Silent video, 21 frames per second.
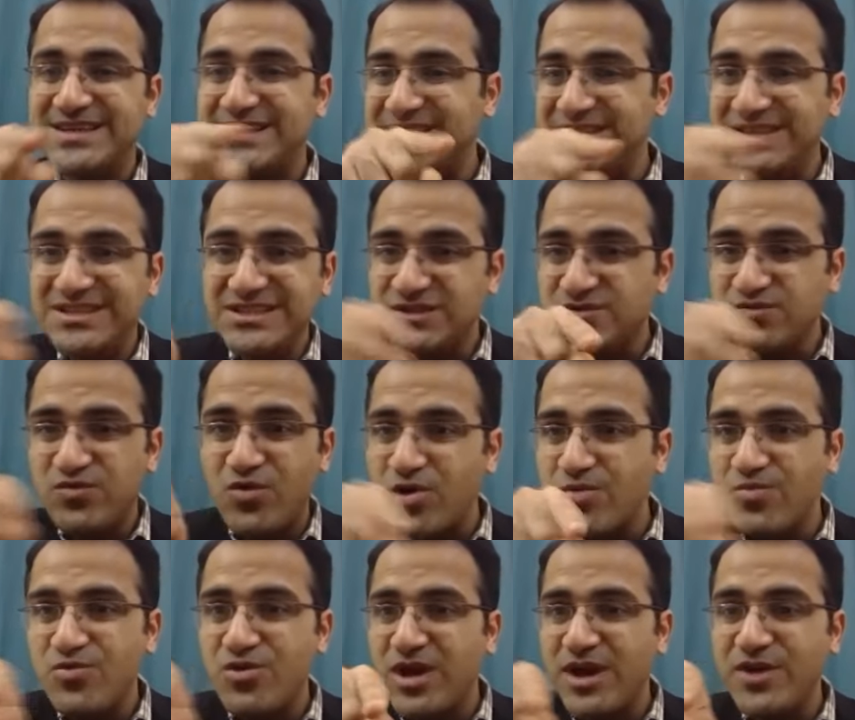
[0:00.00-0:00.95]
In this
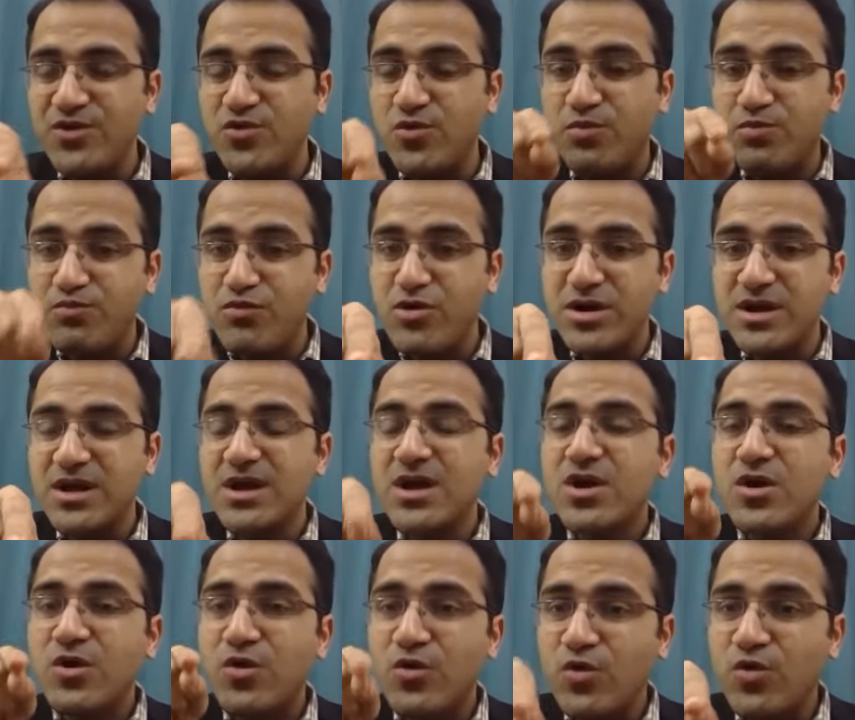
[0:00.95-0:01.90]
formula, you put
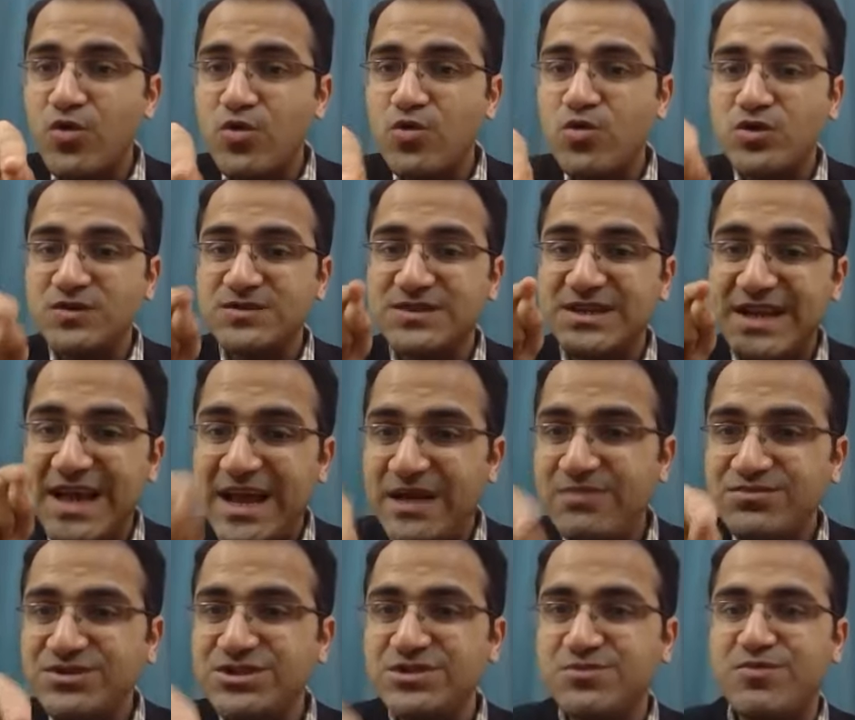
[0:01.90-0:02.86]
glucose in
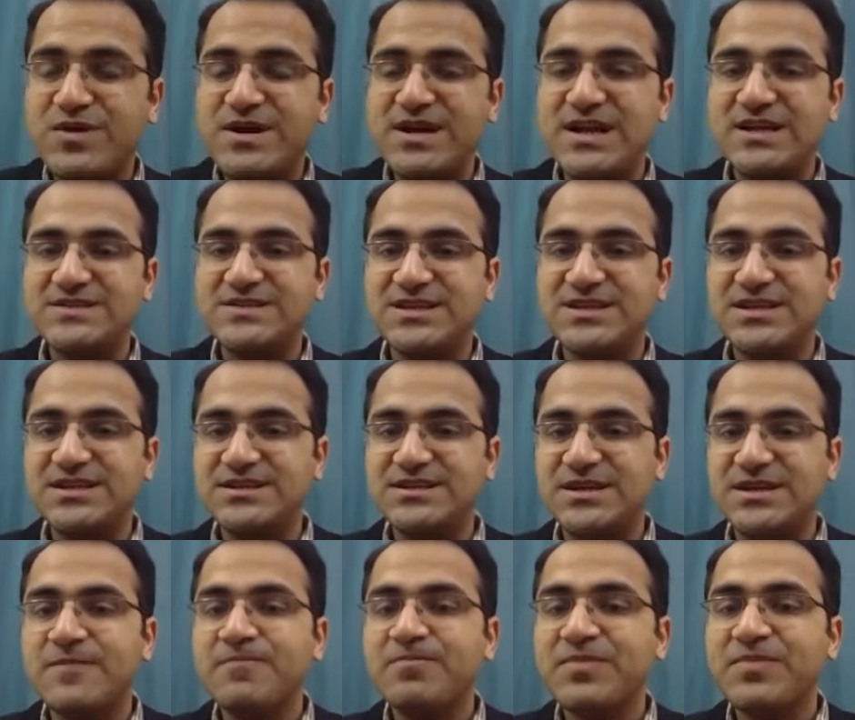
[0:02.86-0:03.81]
mg per
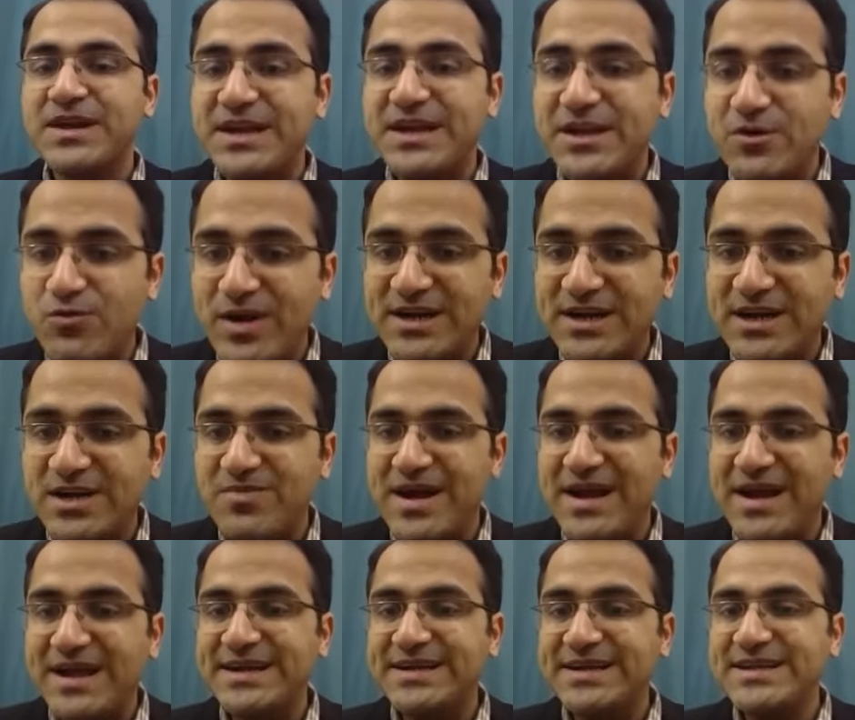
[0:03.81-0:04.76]
deciliter divided
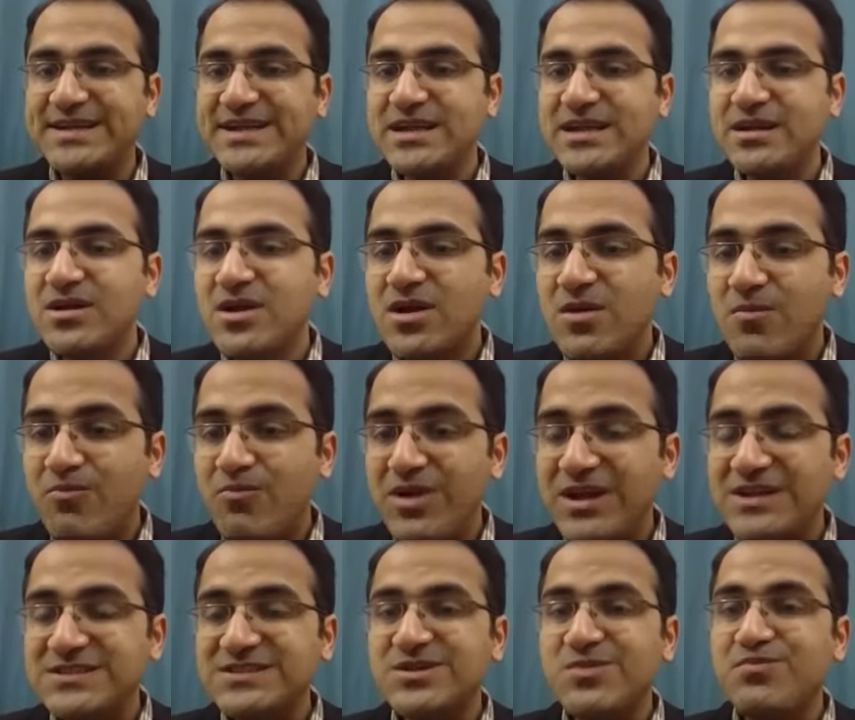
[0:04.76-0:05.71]
by 18
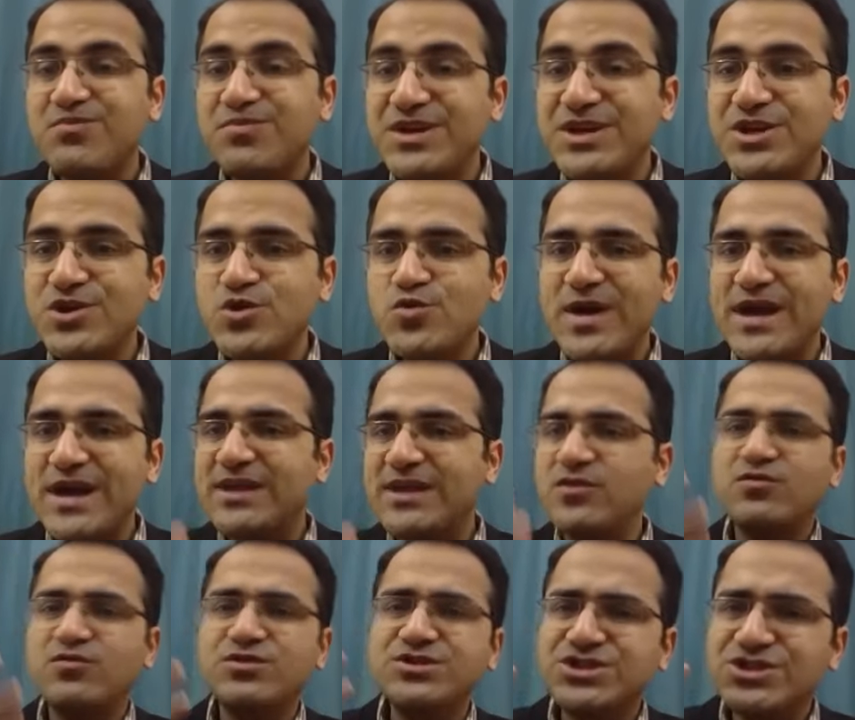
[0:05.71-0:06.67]
plus
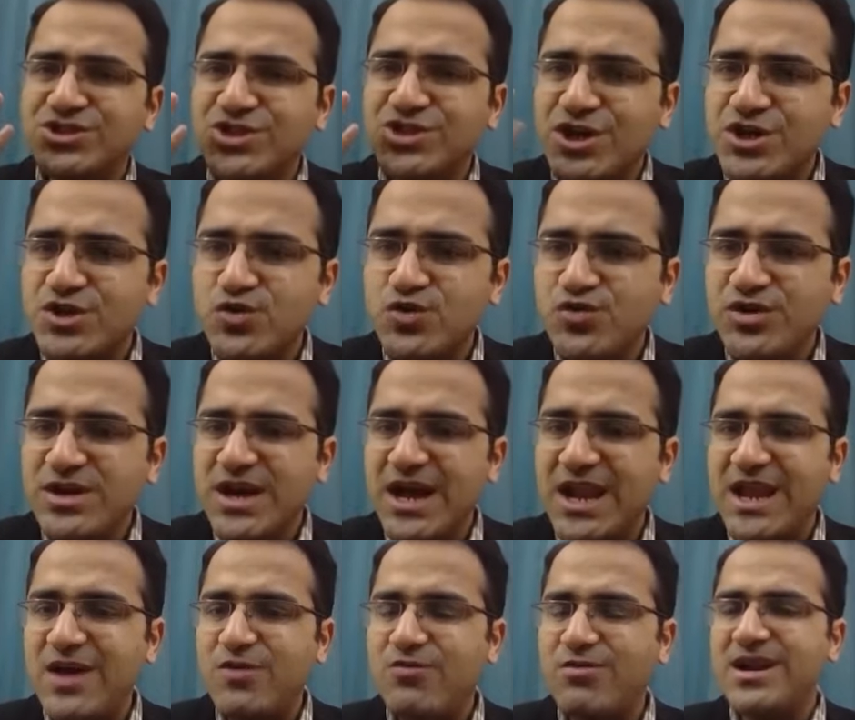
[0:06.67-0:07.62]
BUN, which is the urea
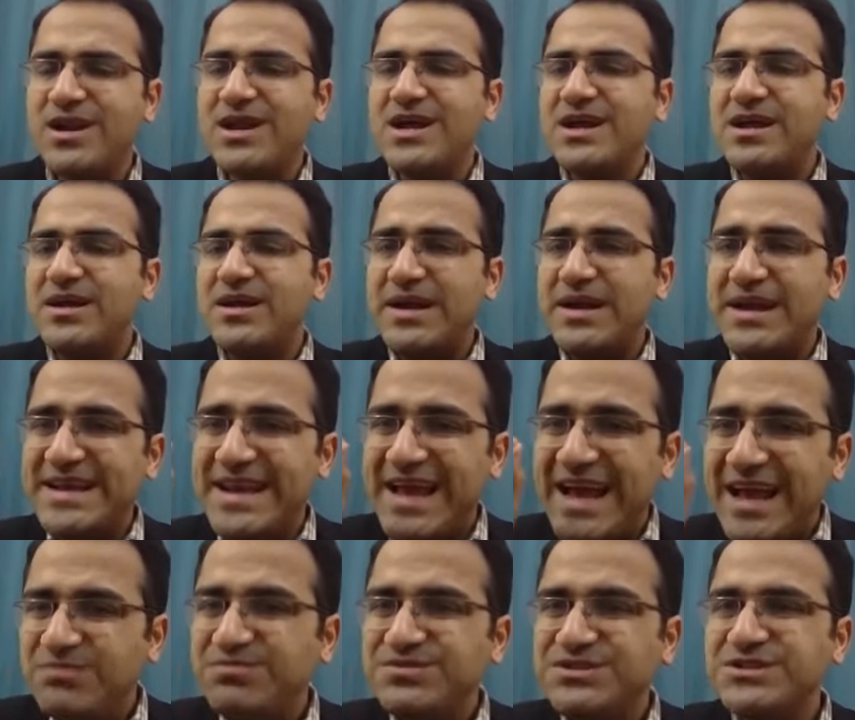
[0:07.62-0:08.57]
level in
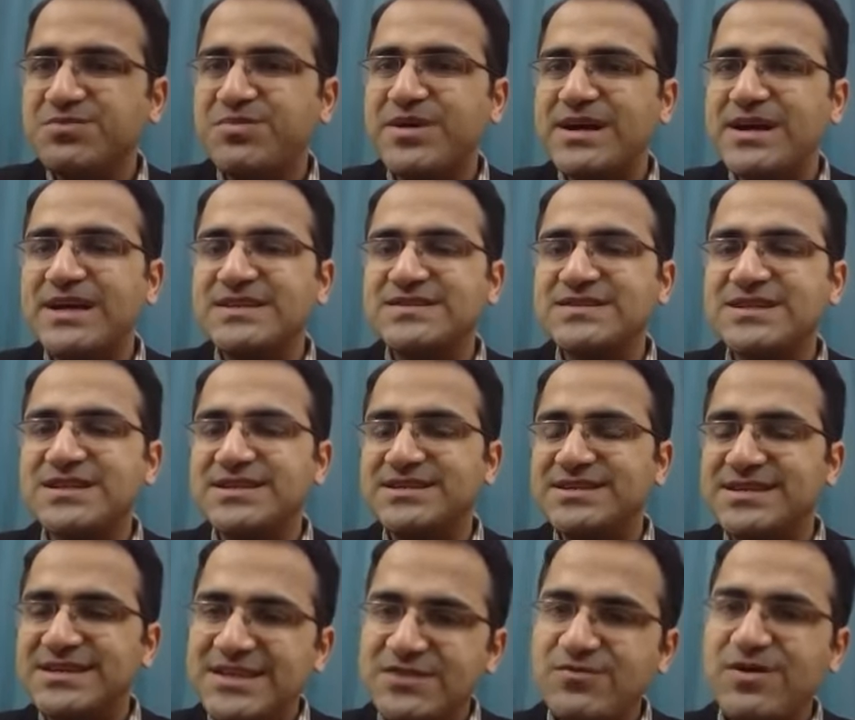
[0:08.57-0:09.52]
mg per
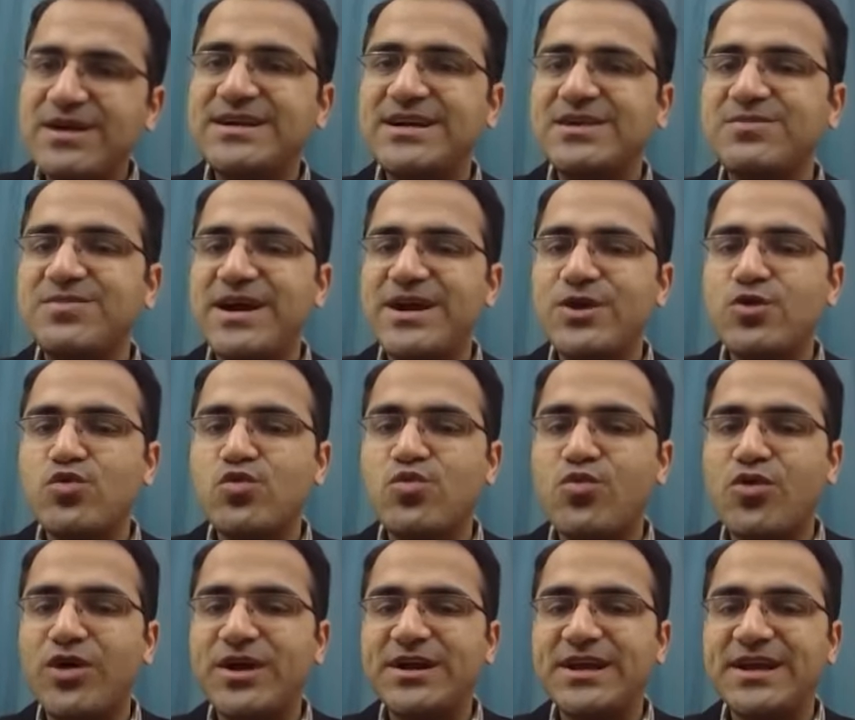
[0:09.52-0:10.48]
deciliter divided by
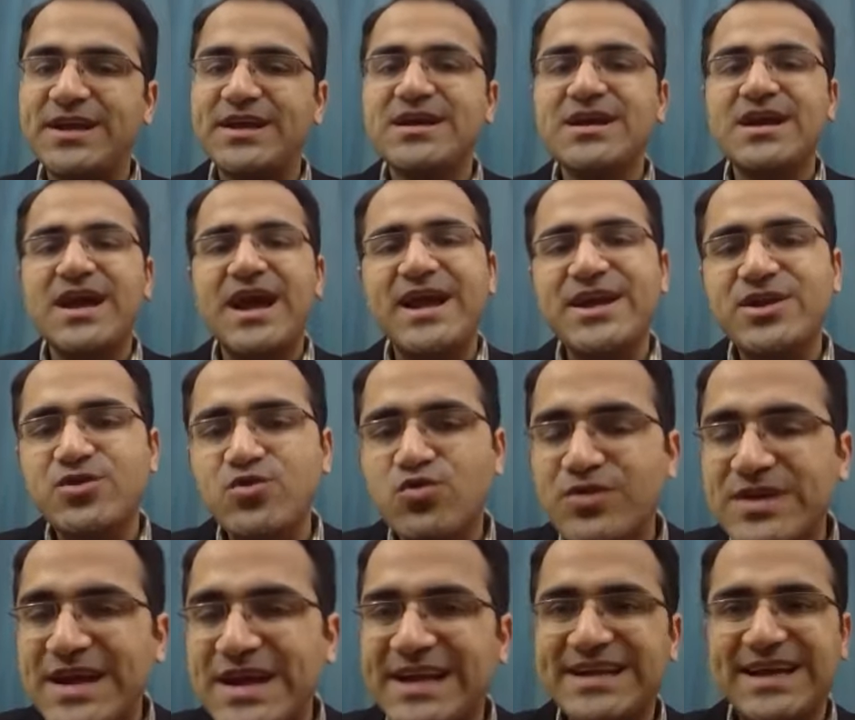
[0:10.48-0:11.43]
2.8 and you
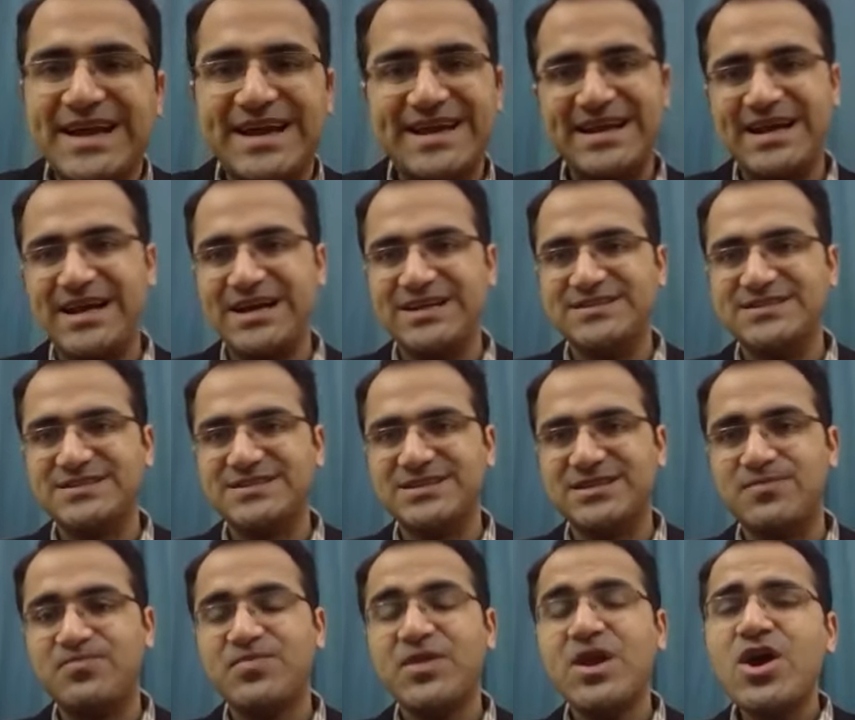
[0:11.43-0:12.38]
get an answer.